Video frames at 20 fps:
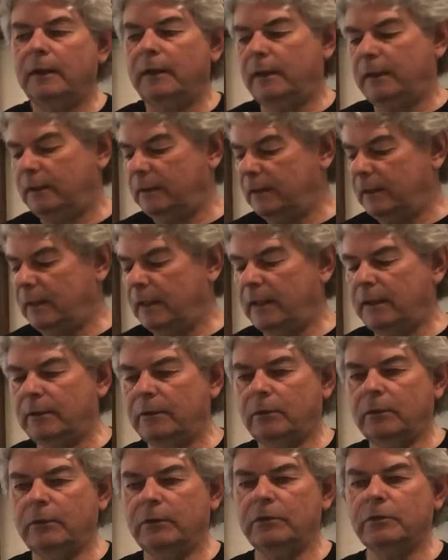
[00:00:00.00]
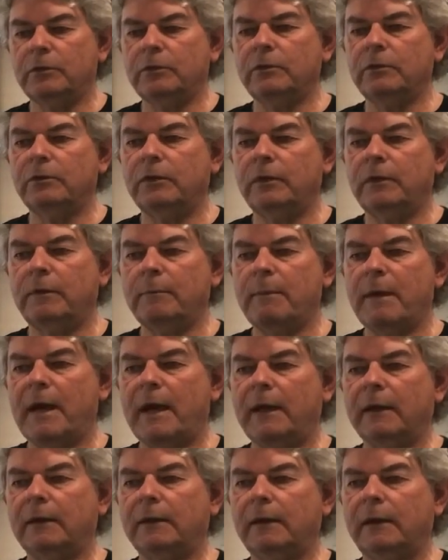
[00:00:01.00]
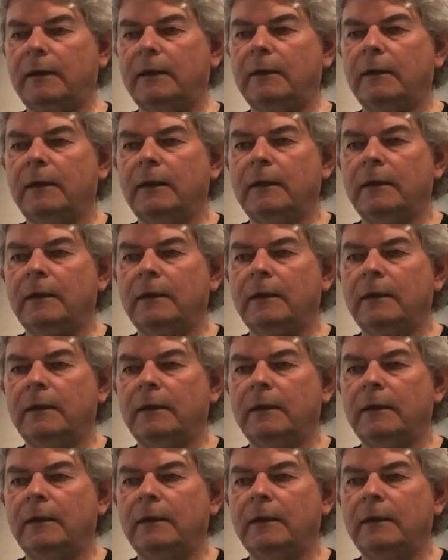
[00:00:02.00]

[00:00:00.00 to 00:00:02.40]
and the handle is to the back. Okay.